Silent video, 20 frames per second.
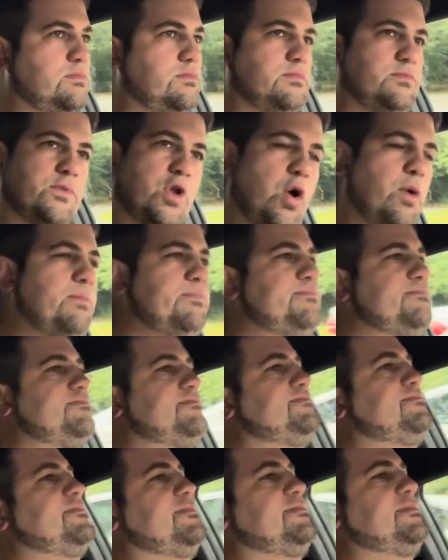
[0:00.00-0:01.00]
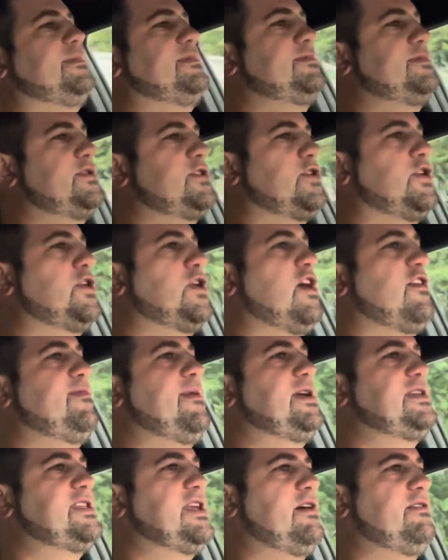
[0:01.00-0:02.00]
Nope, turn it off
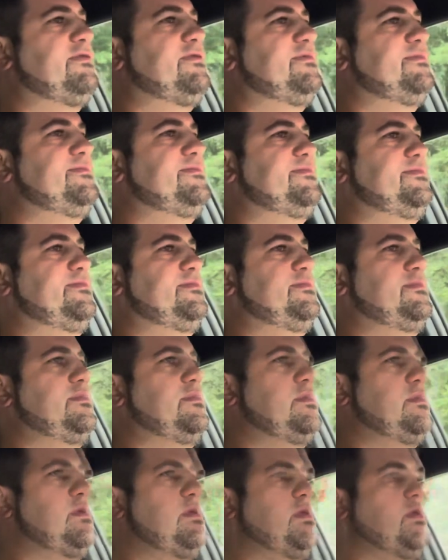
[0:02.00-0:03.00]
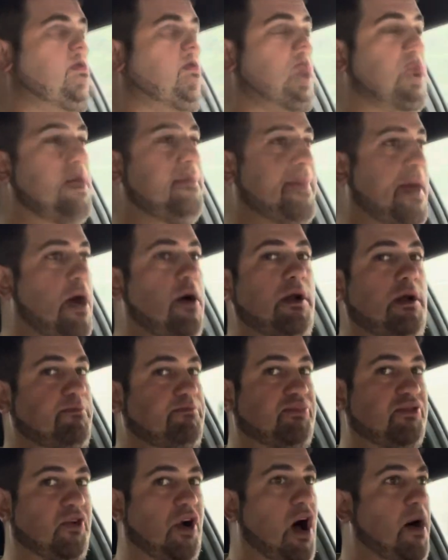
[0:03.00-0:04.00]
myself. Now, what about a
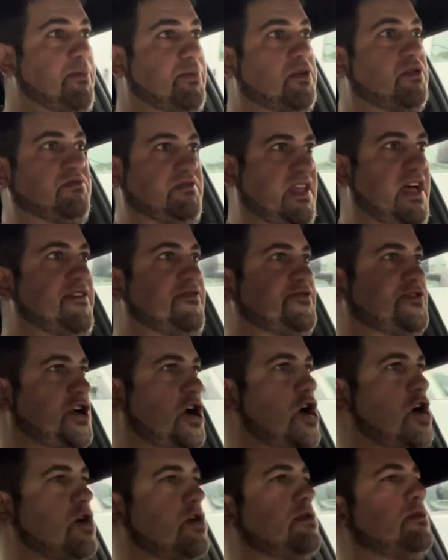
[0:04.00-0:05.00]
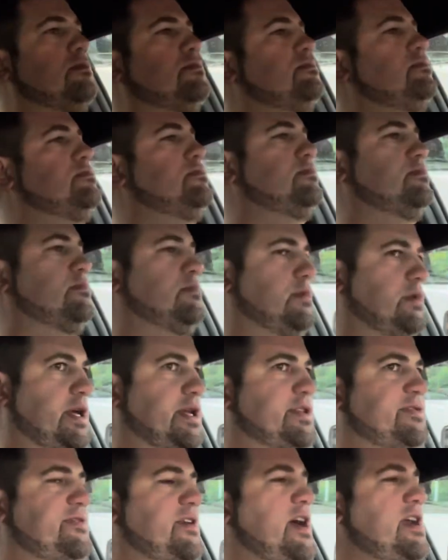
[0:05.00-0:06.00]
proper left turn?
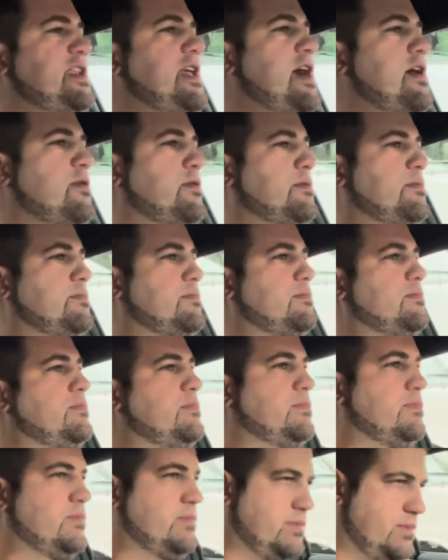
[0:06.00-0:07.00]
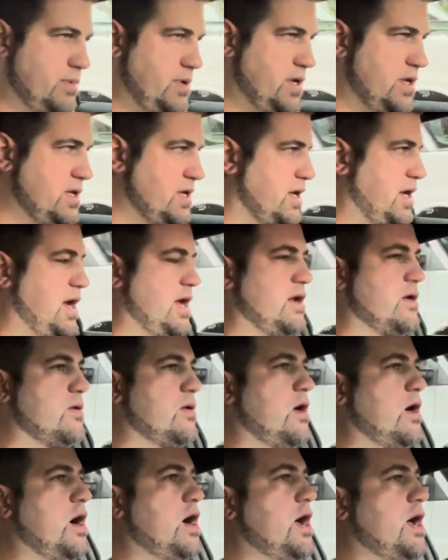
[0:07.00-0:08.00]
Let's find out.
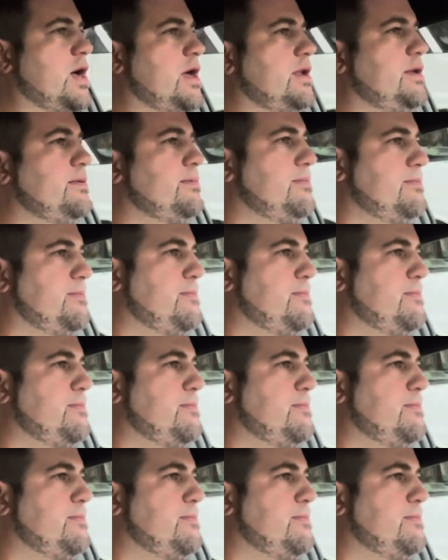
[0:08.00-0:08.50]
Indicator on.